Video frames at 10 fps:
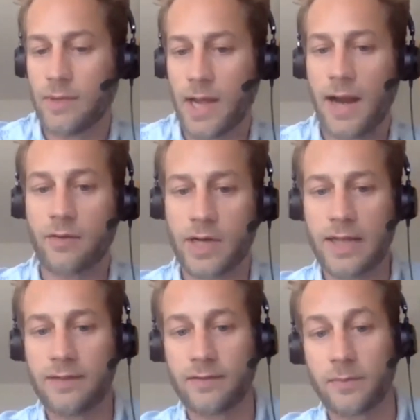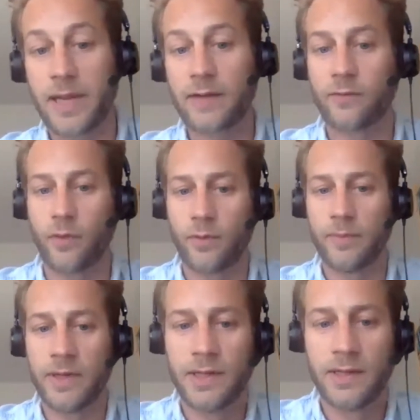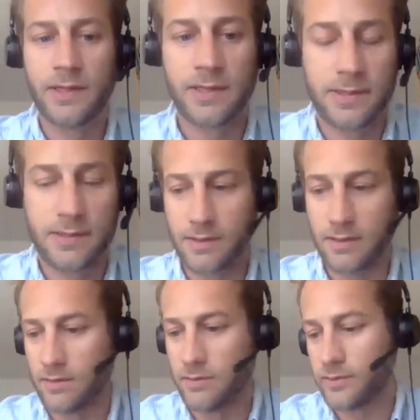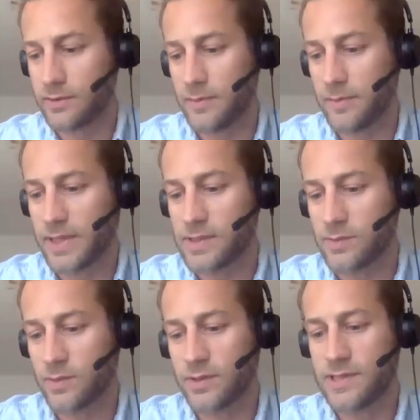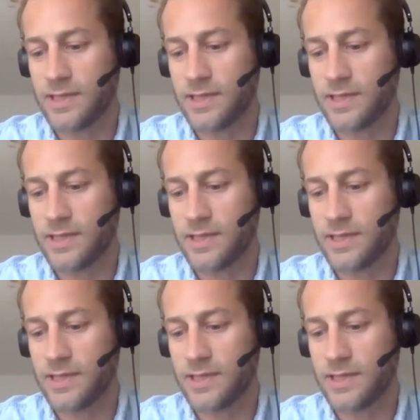aggregator platform. It's a lot of complex words,